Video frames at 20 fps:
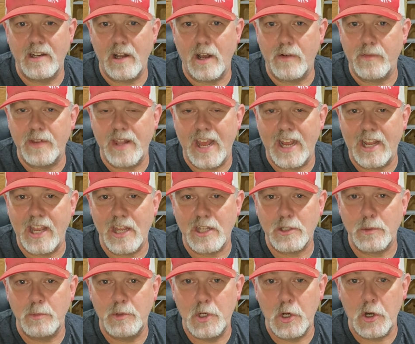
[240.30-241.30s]
off of that
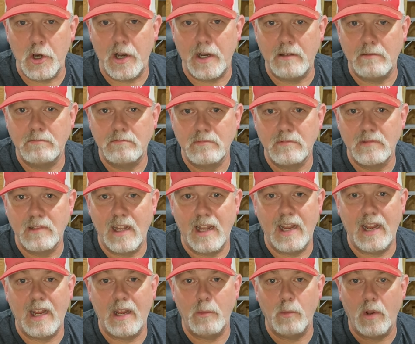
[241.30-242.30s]
custom turret,
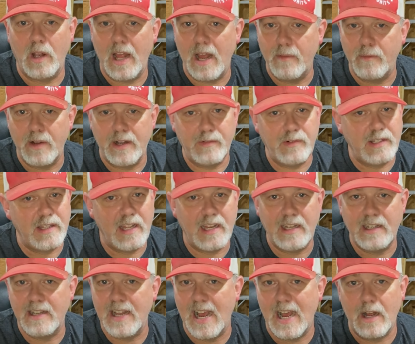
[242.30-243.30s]
and we'll have
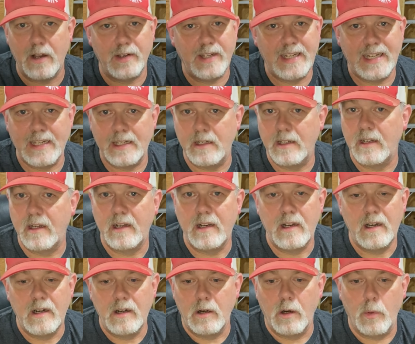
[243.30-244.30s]
everything dialed in,
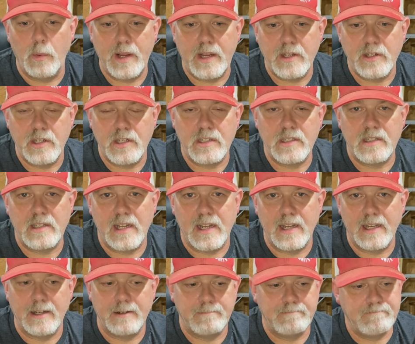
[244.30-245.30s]
or we can just
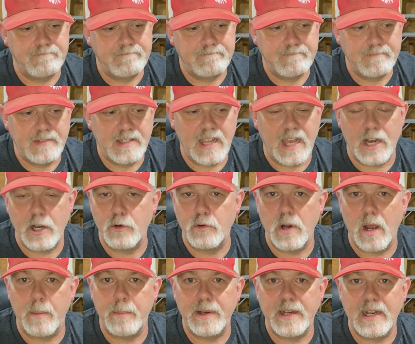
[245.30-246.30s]
uh, kind of
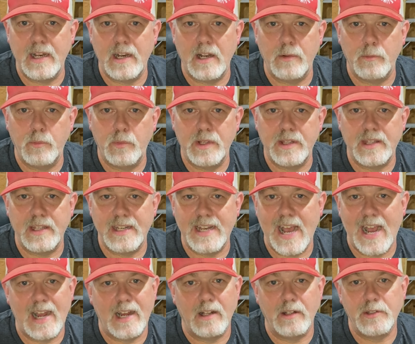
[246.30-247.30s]
drop it in with a
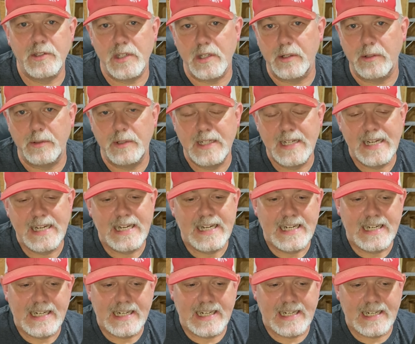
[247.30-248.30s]
dial. So
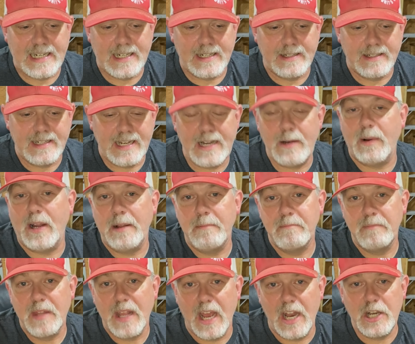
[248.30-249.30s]
uh, anyway,
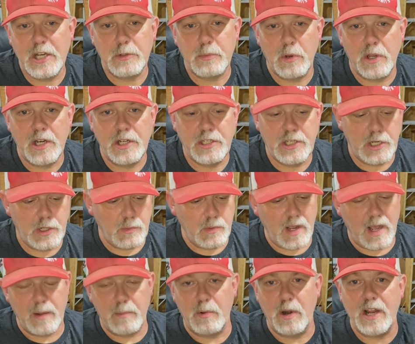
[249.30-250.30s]
I just wanted to
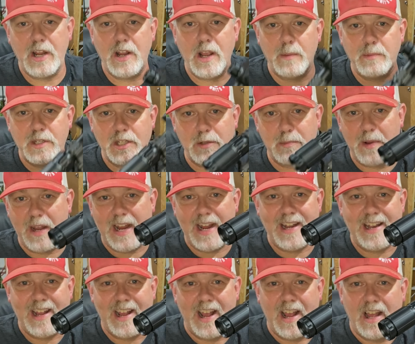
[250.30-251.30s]
uh, bring you up to
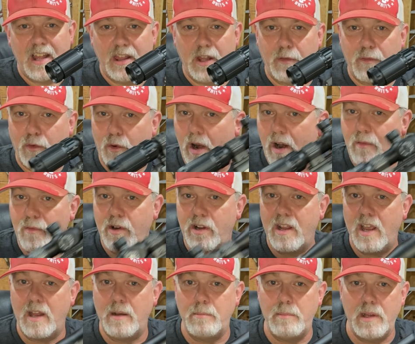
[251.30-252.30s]
speed. The Forever
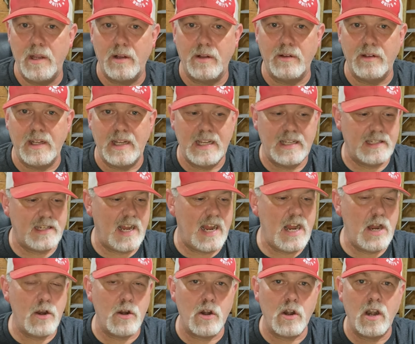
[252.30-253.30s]
Gun build is
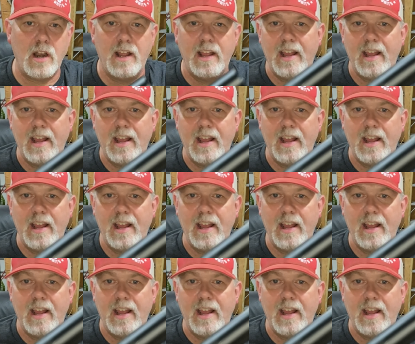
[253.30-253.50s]
here